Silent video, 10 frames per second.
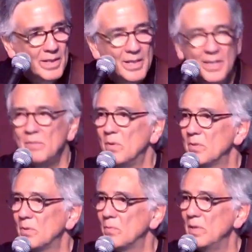It
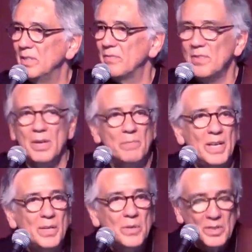wasn't real for them. They
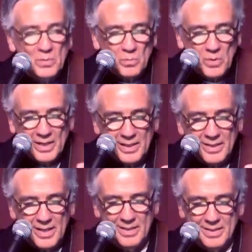couldn't
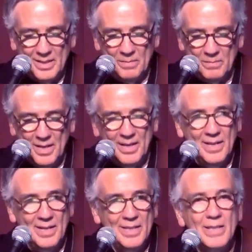recognize him.
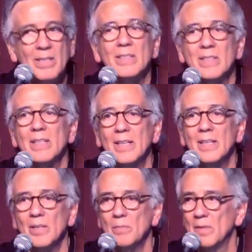They couldn't see
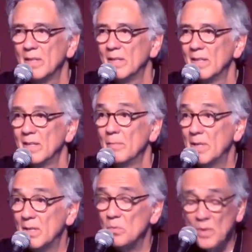him.
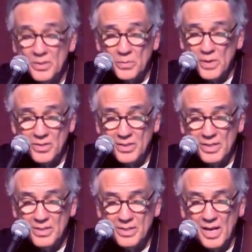Because resurrection
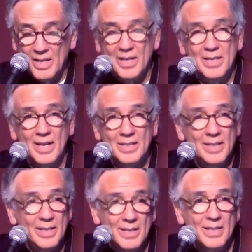is not an
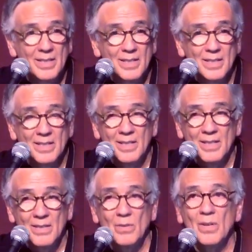idea
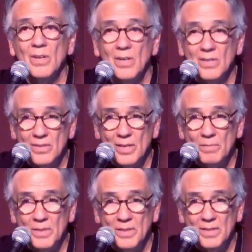or a
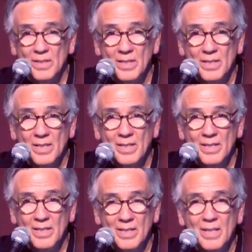concept.
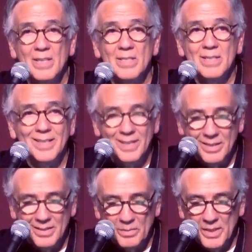It is an
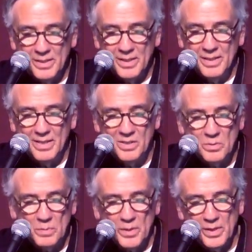intimate
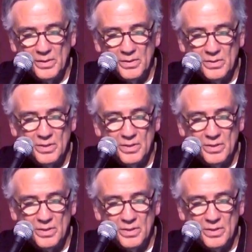experience.